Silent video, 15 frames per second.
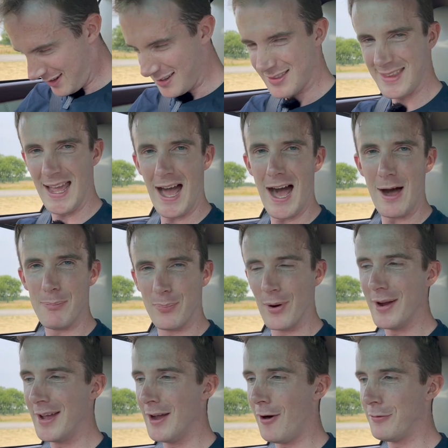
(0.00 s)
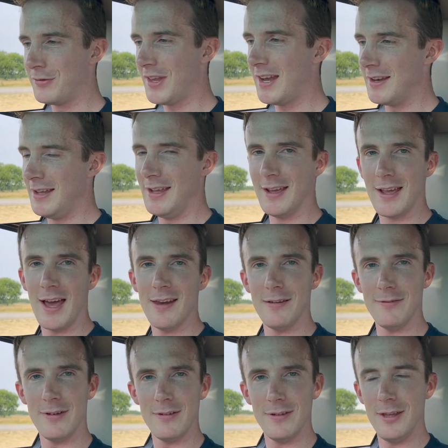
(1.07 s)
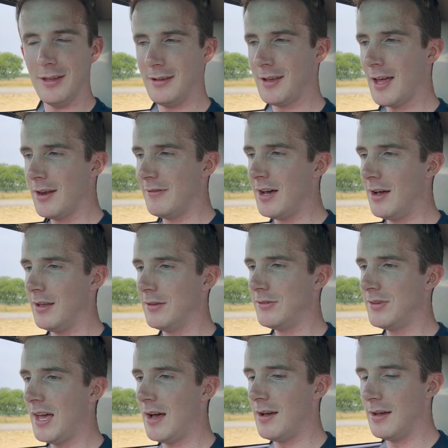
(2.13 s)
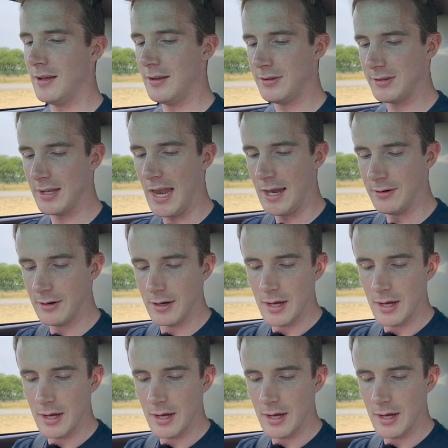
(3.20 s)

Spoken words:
they are pretty off-centre. You kind of are sat at a slant.